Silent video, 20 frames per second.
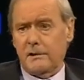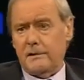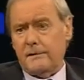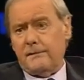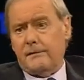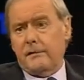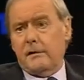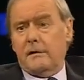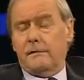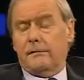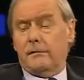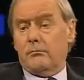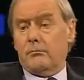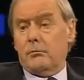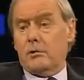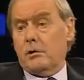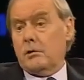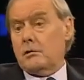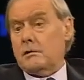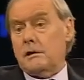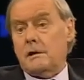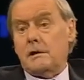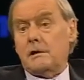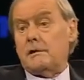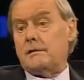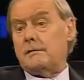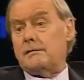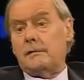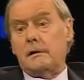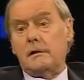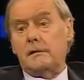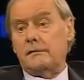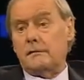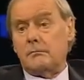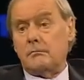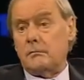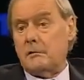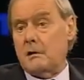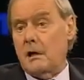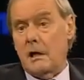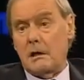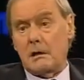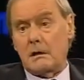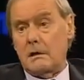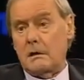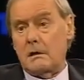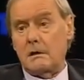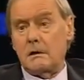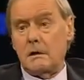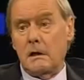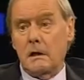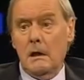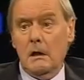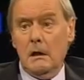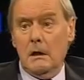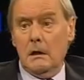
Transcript: is free from duties, free from taxes.